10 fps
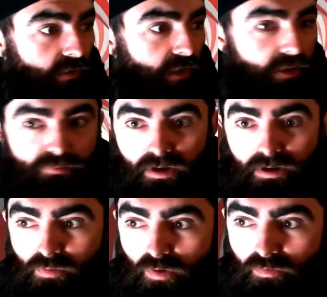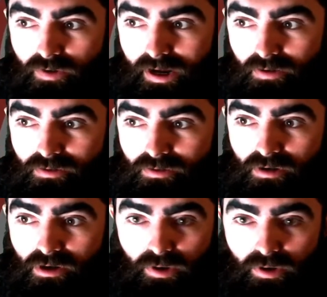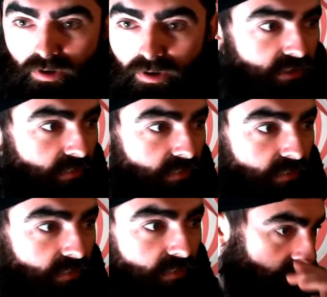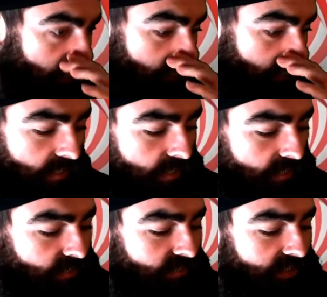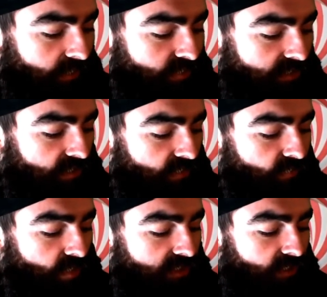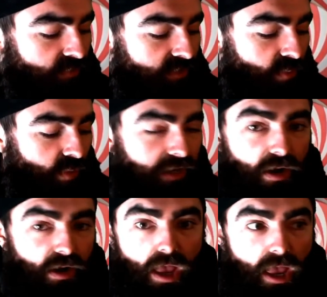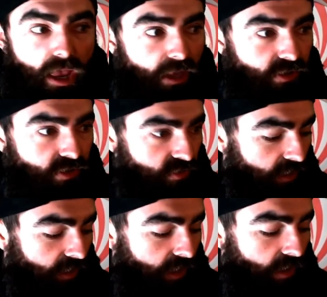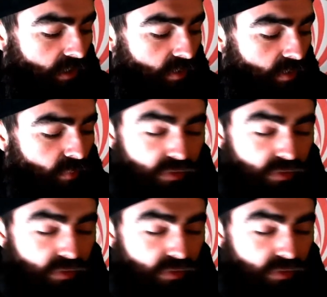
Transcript: Okay, I'm going to move over now to the quick jump on some tips, 4 tips to work out and train at home.